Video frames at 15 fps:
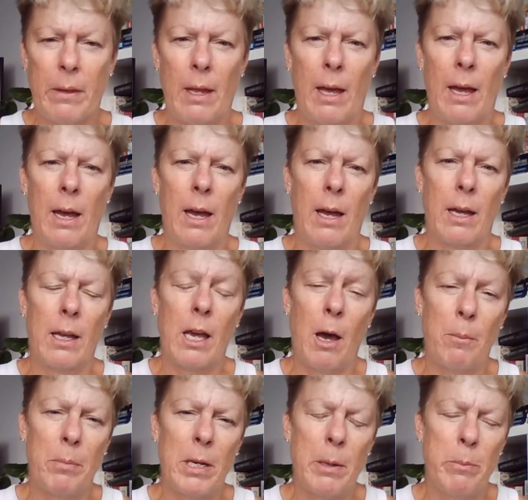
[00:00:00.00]
uh,
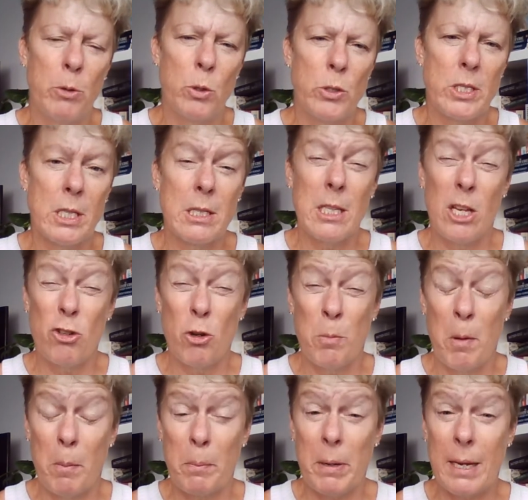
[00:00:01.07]
company boards, et cetera.
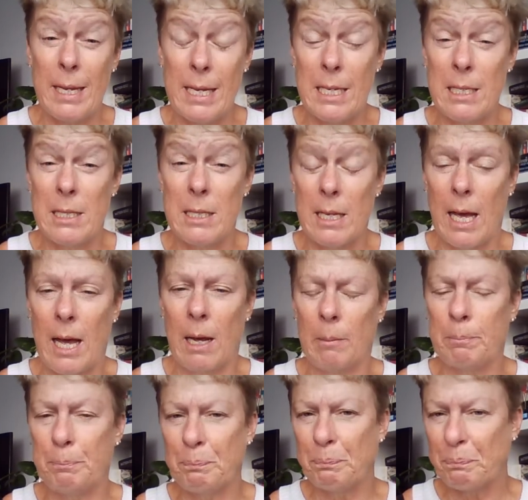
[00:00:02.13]
But please um,